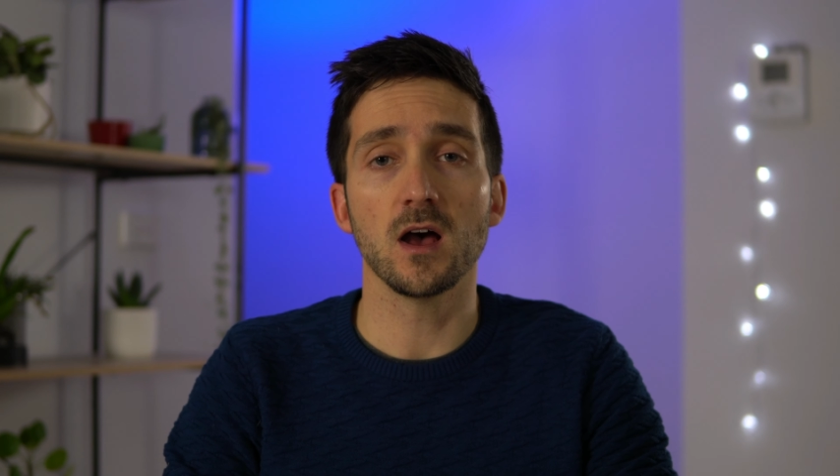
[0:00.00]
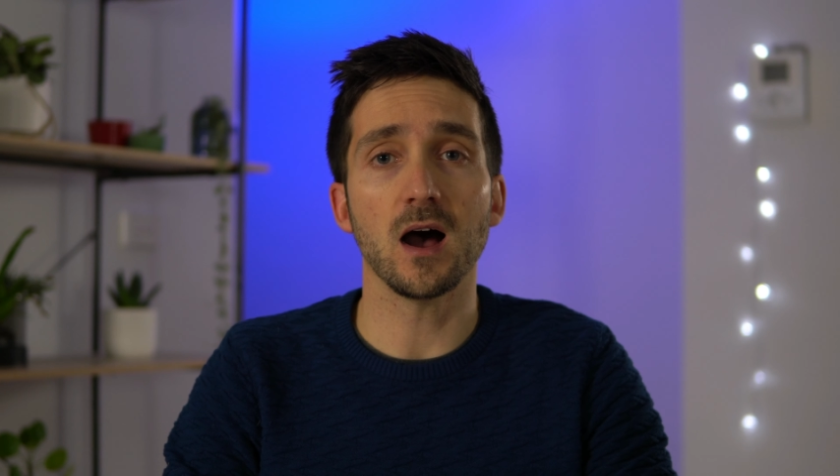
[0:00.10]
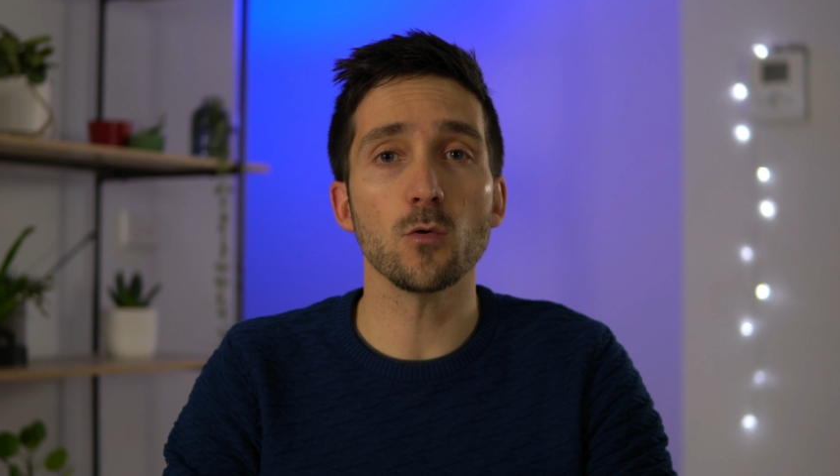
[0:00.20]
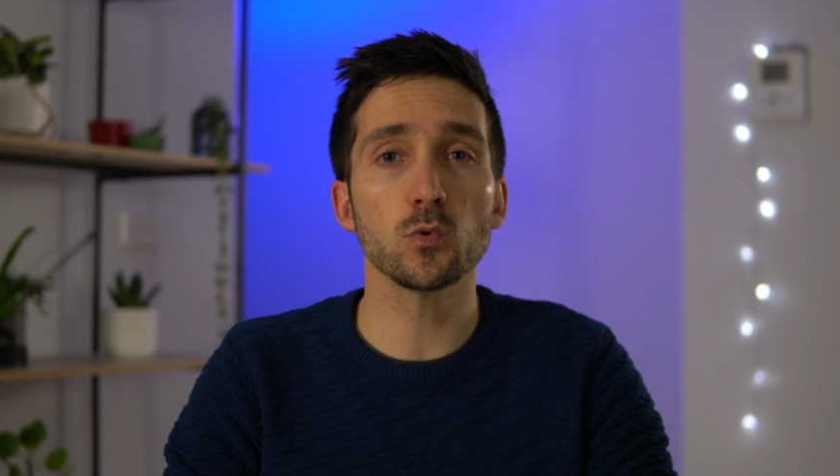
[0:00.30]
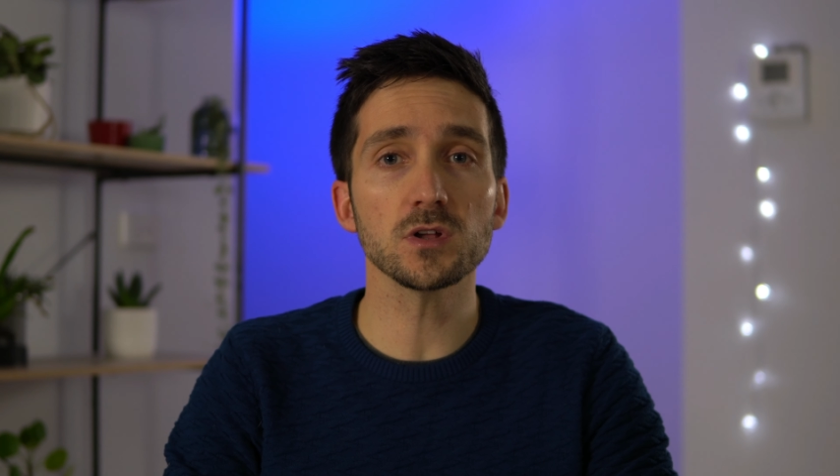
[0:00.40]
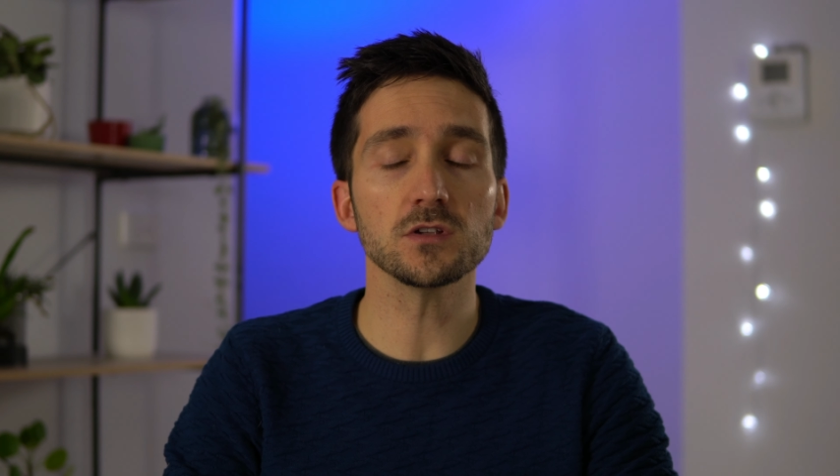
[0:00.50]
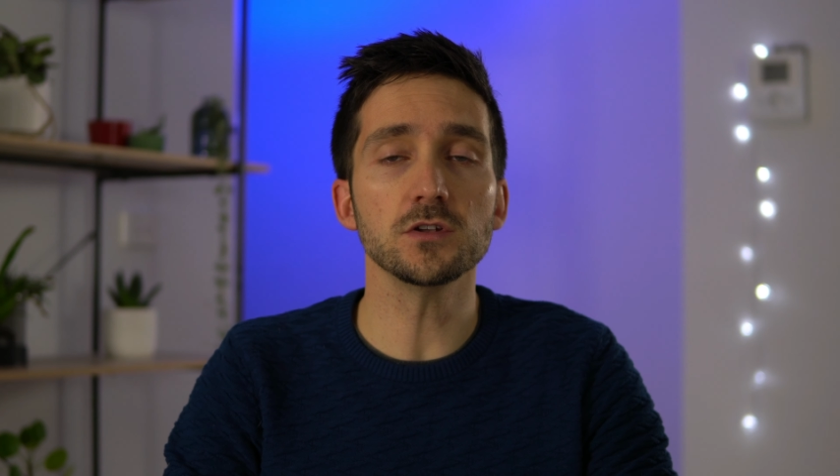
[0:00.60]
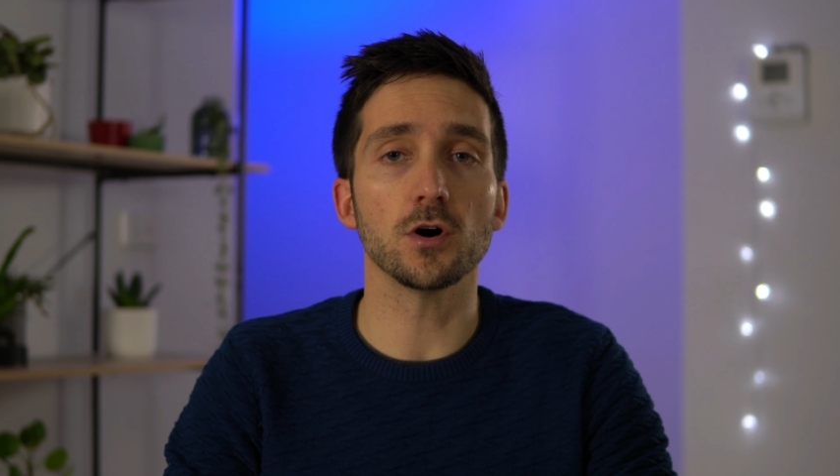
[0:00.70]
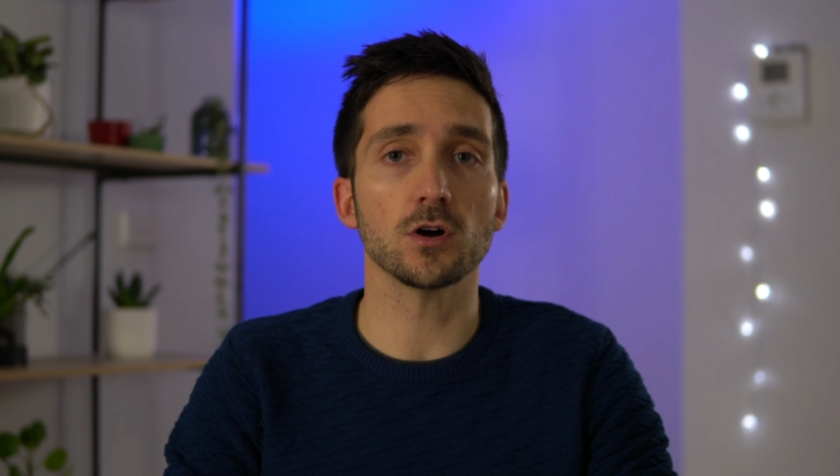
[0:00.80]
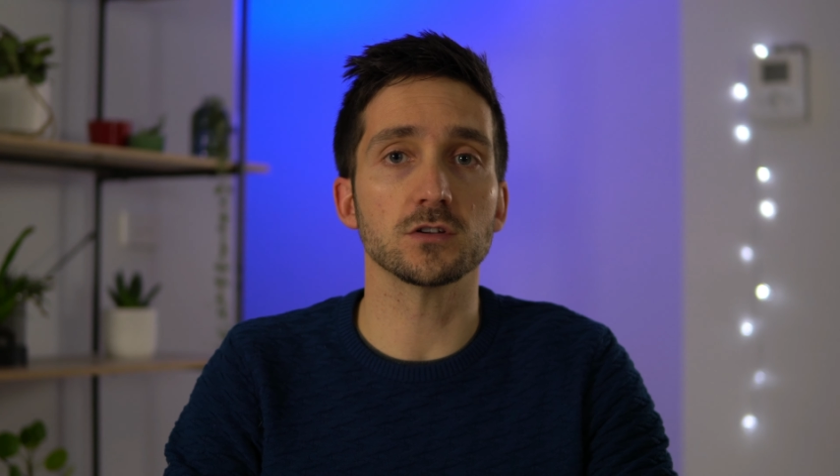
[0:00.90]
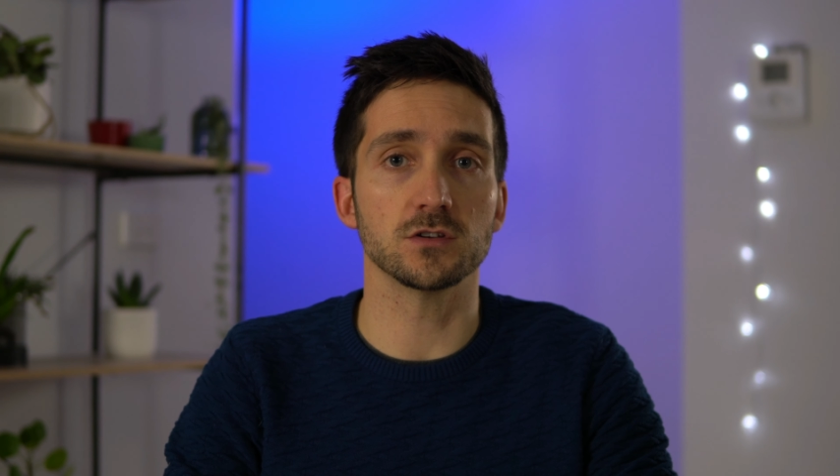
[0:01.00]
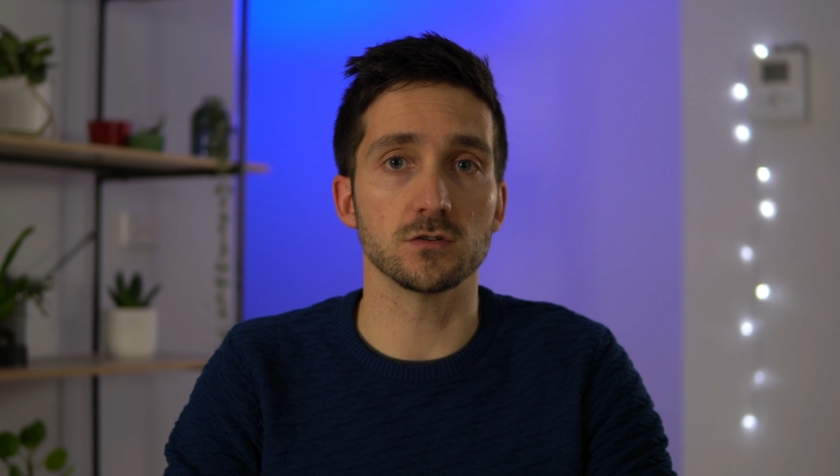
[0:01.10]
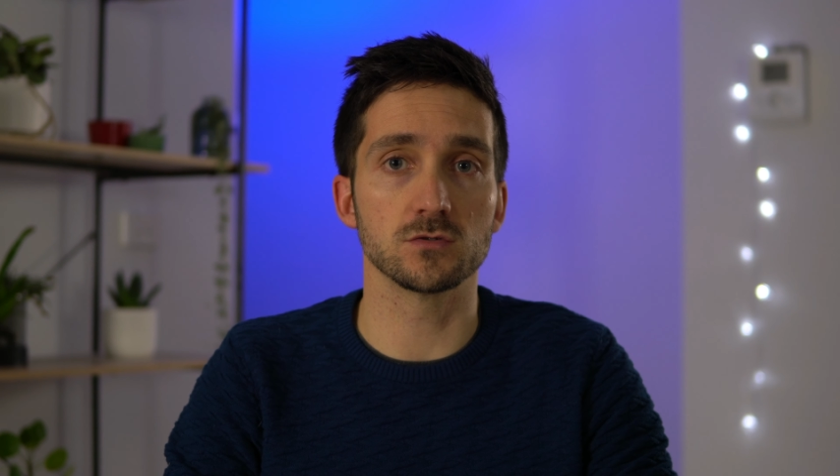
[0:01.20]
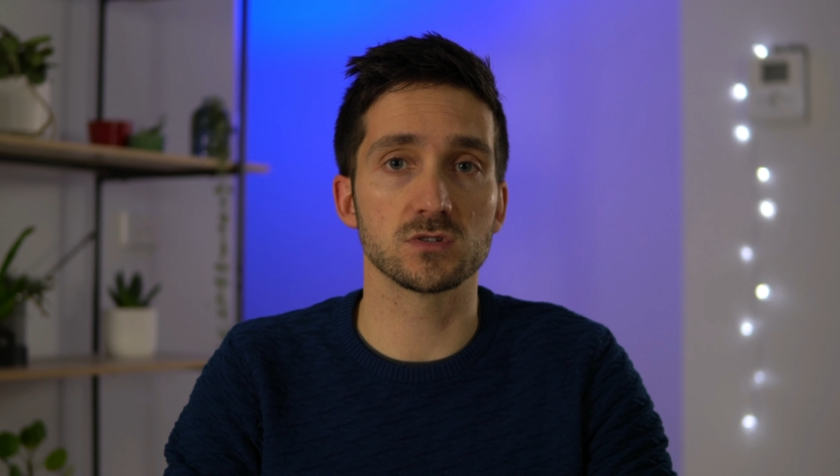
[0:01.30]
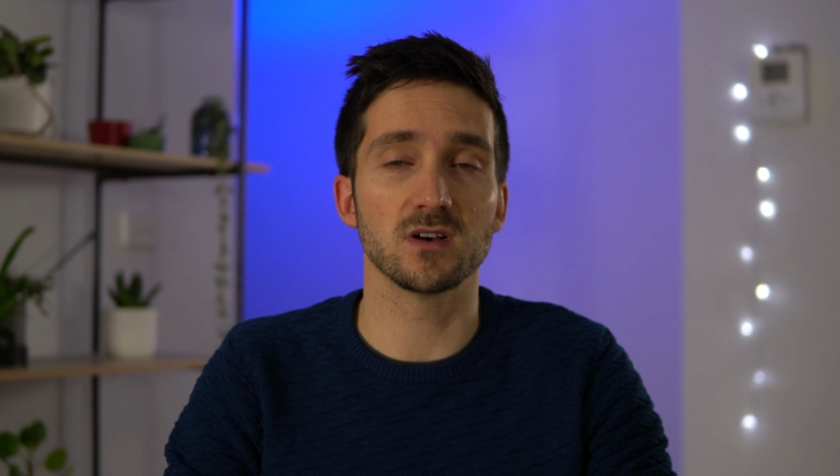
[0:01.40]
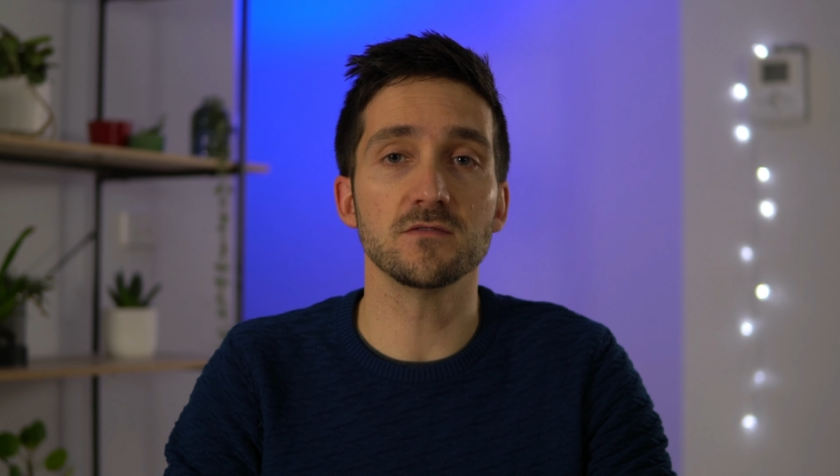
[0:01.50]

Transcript: I will not use